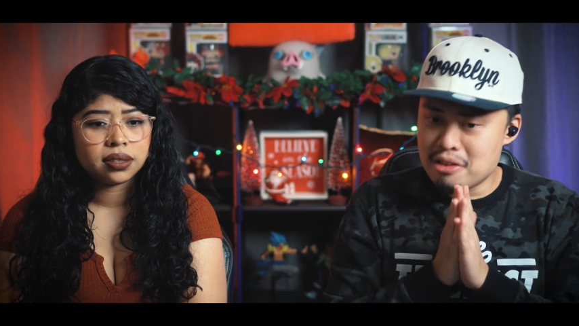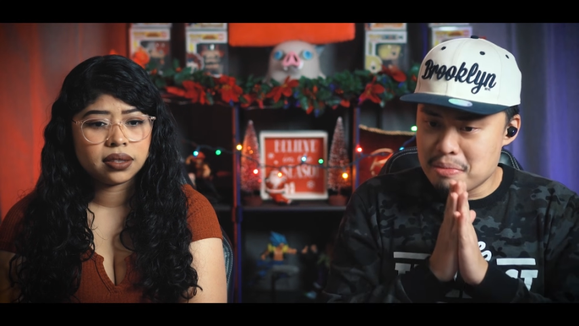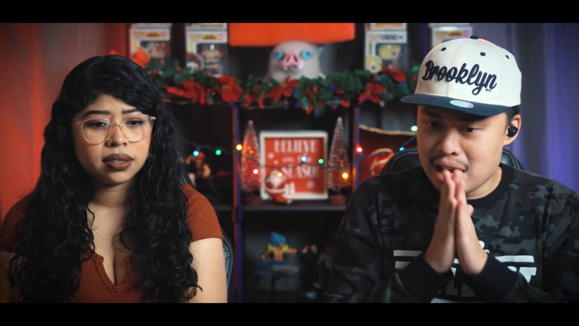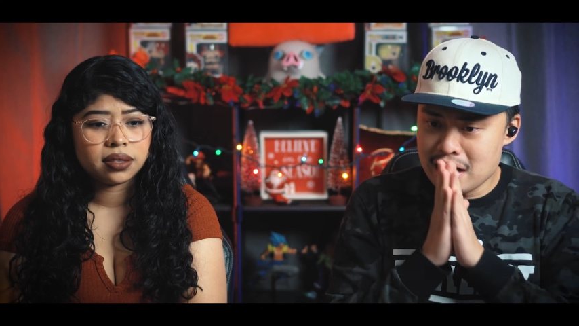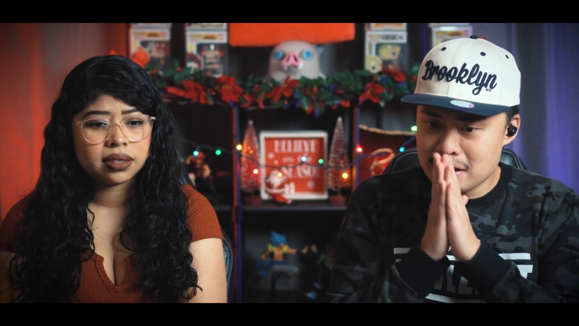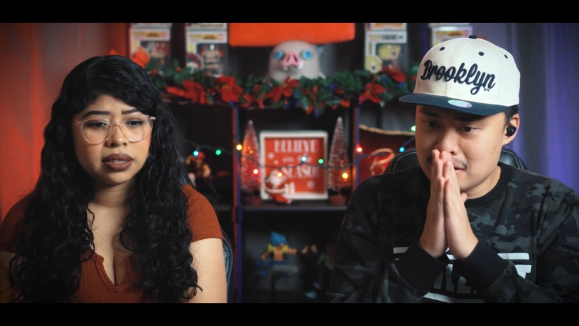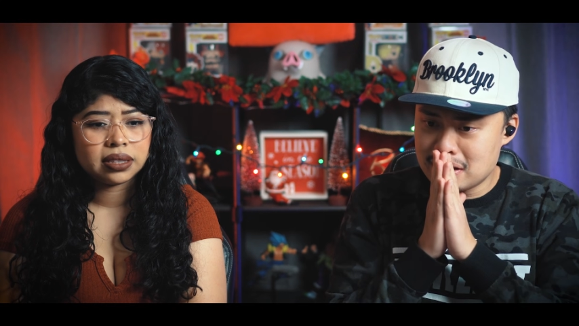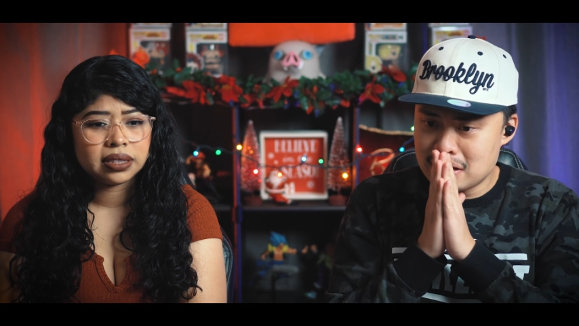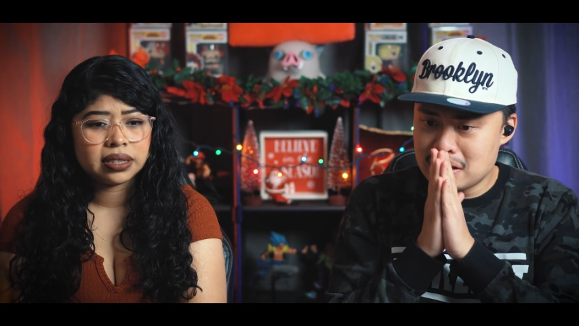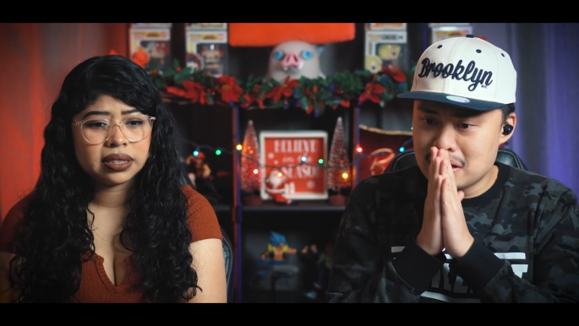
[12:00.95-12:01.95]
Speaker 1: her,
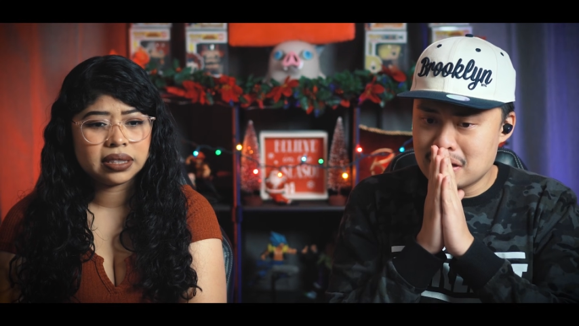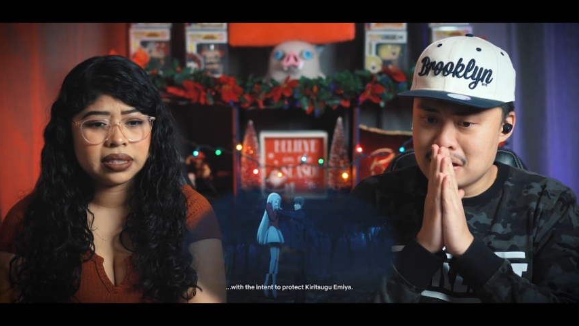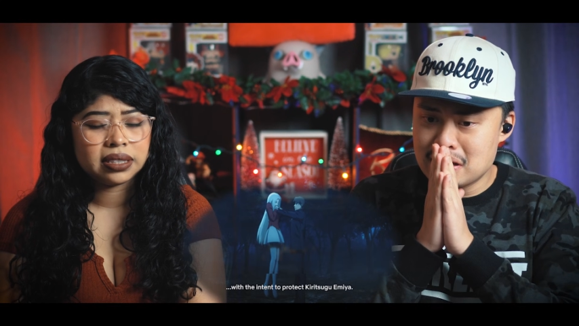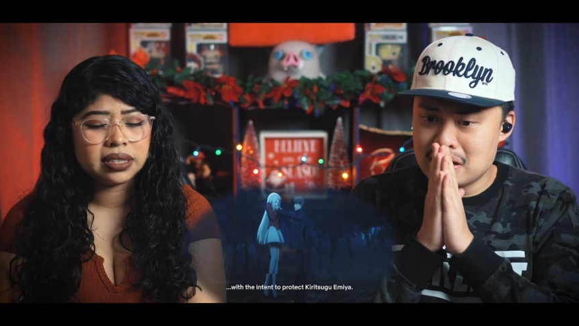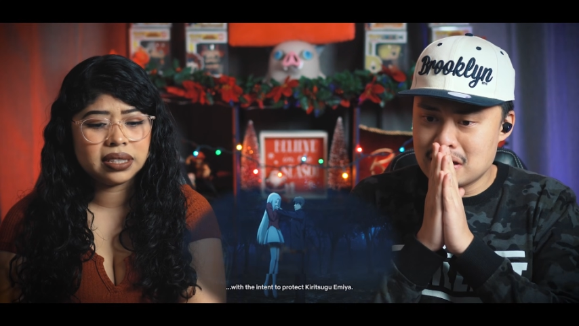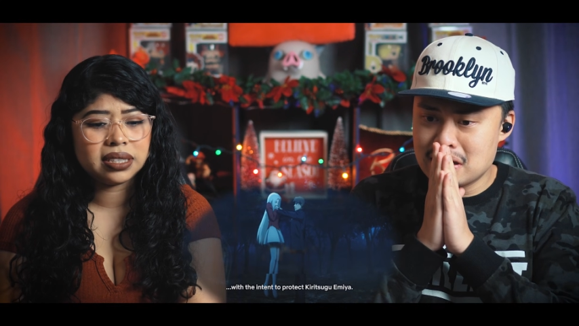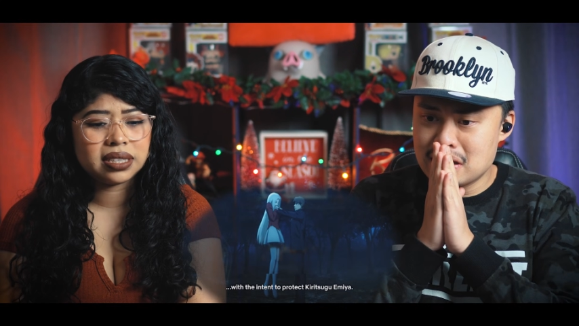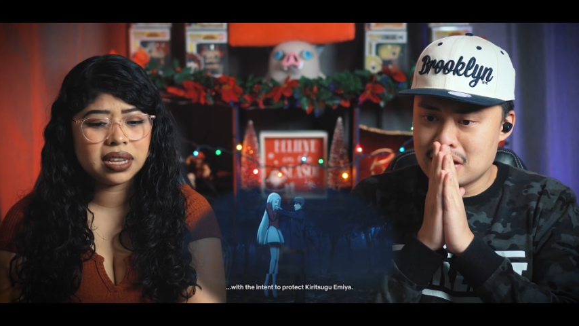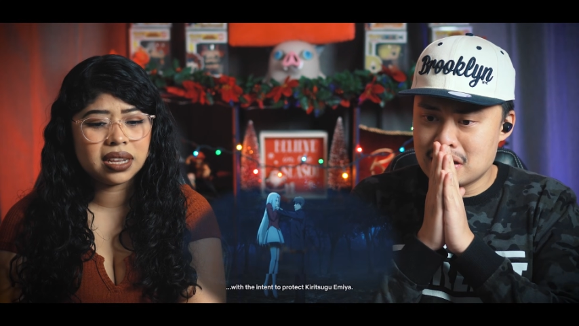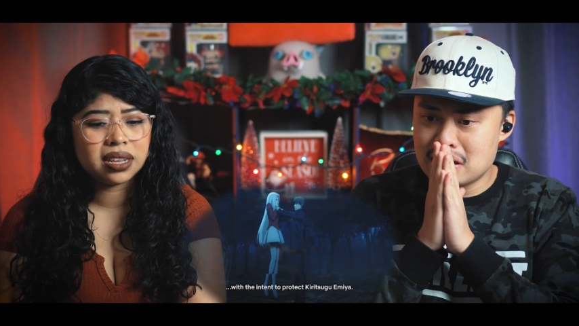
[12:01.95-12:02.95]
man. She
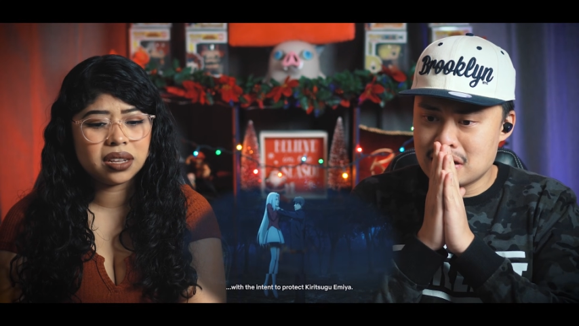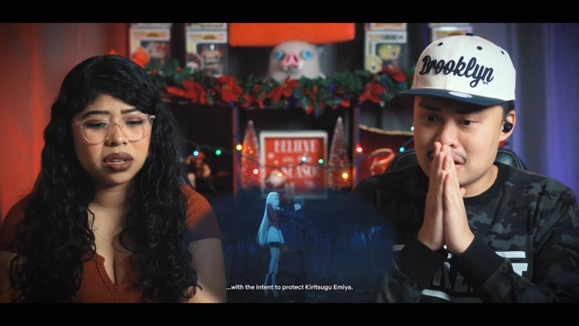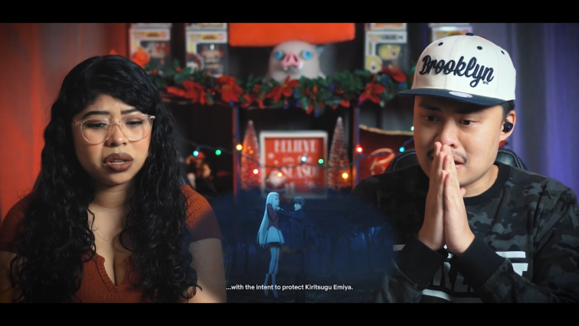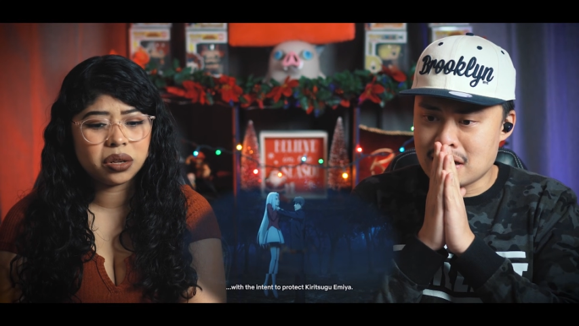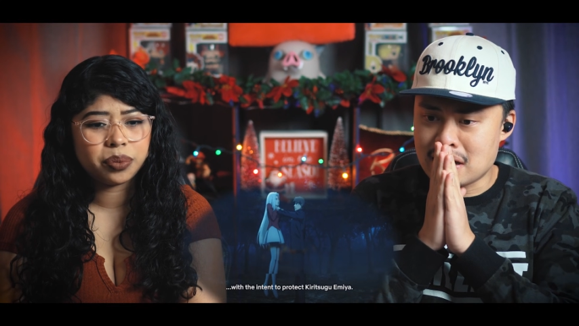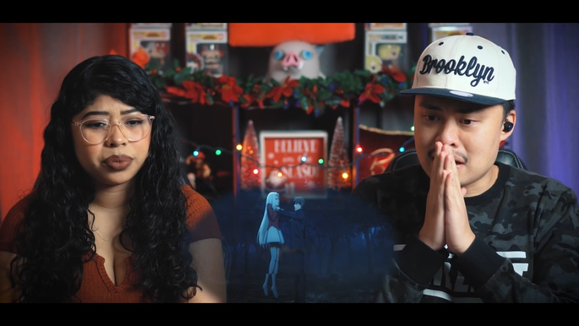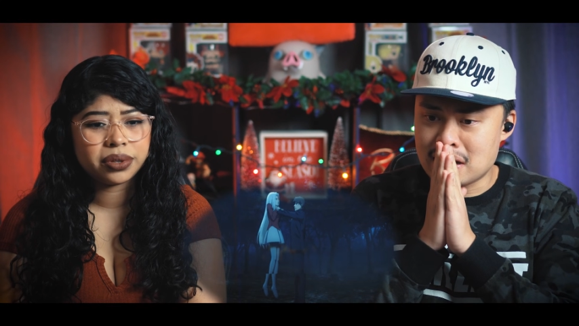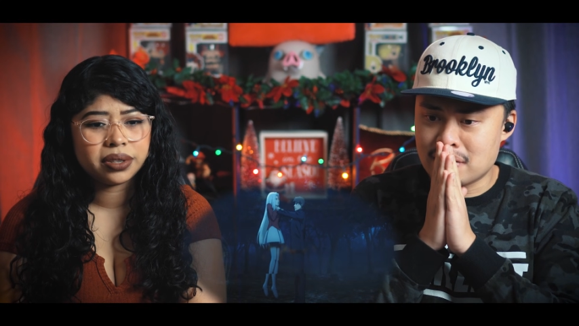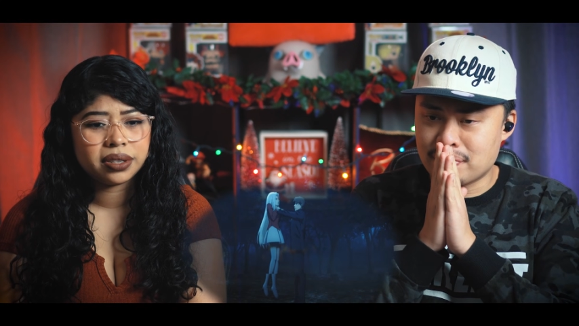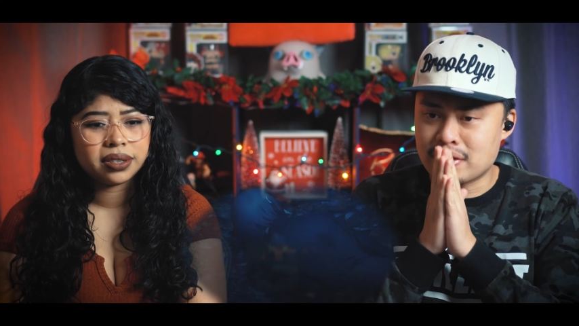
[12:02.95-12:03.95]
needs help. Yeah,
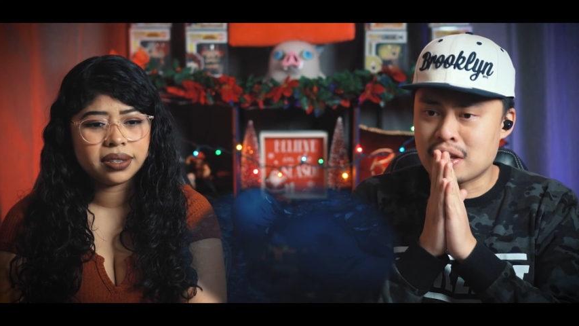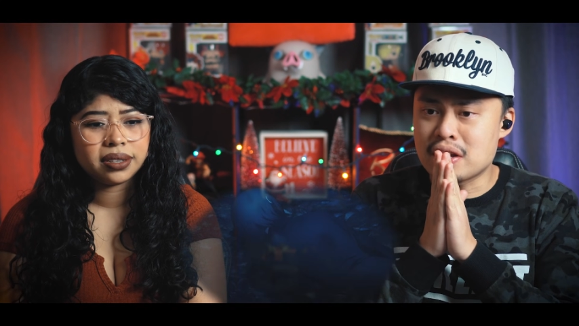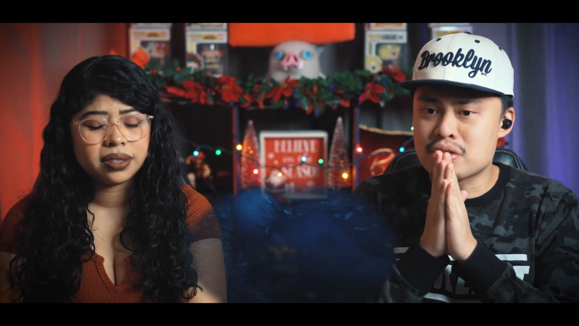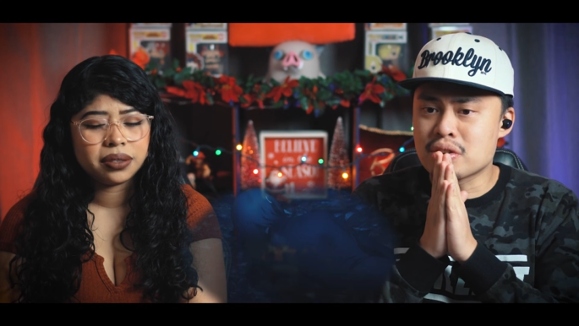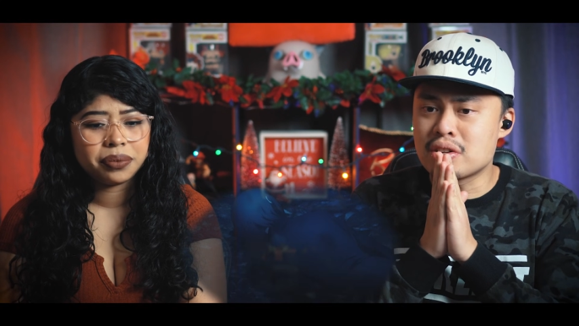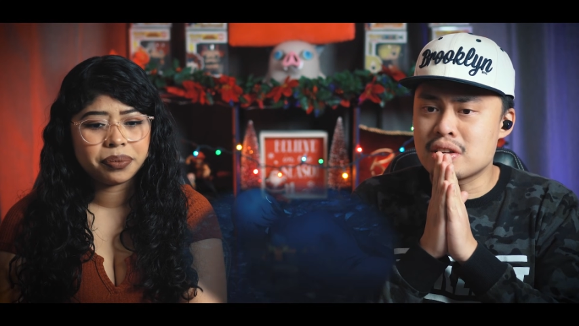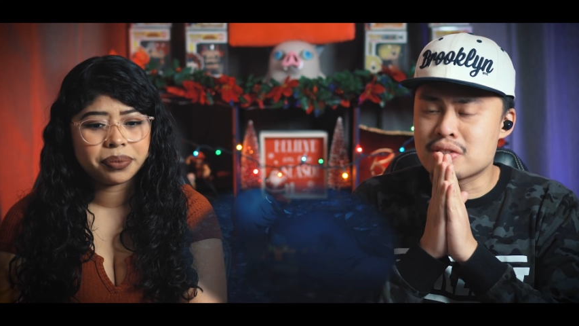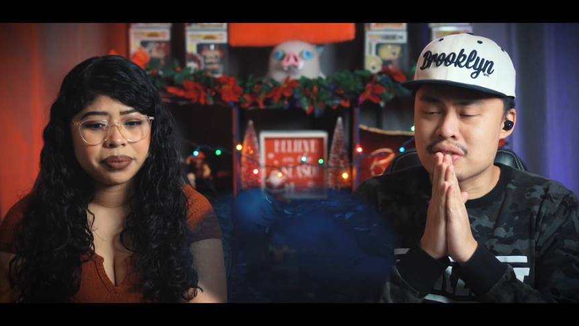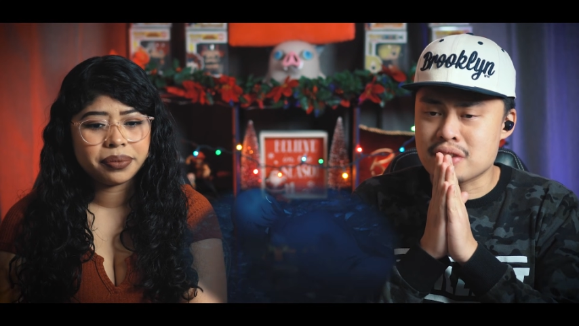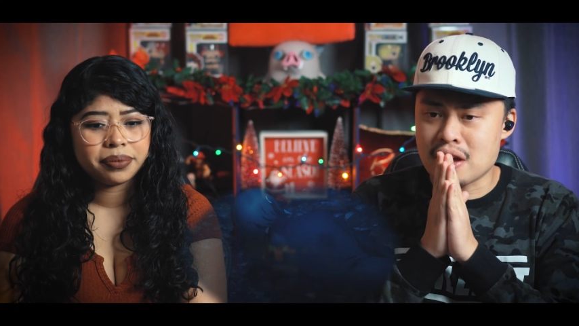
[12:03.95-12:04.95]
Kiritsugu needs
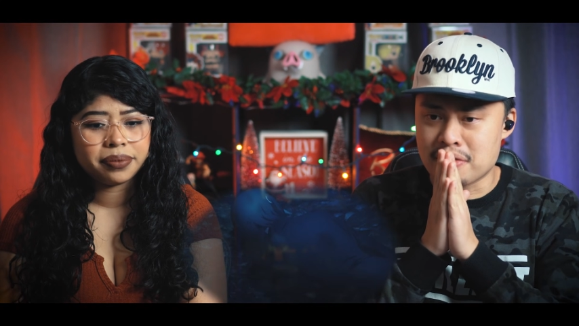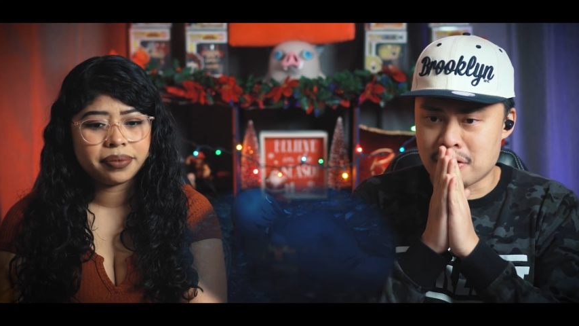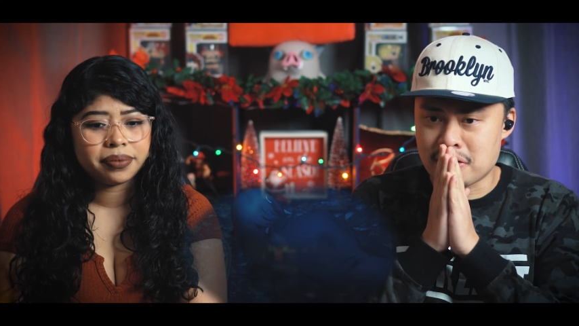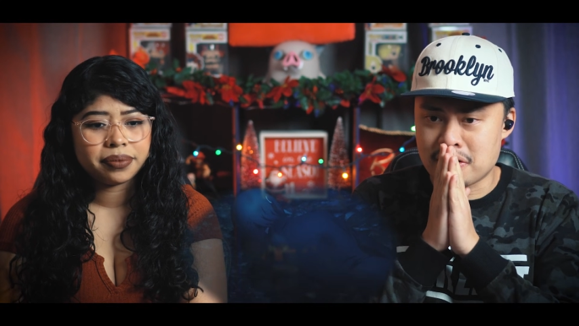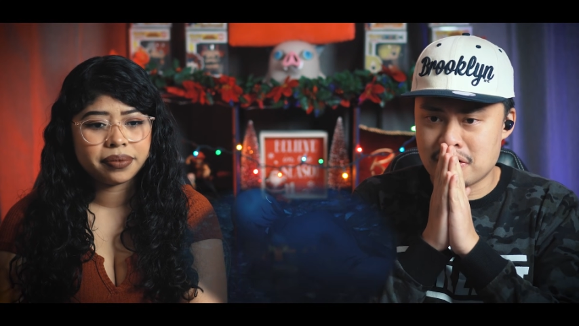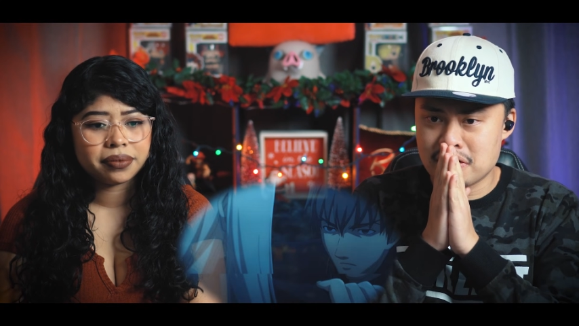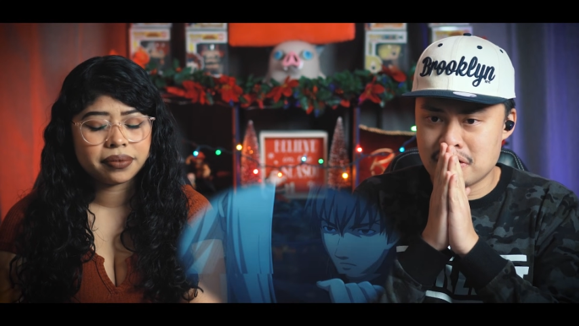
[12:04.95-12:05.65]
to save her.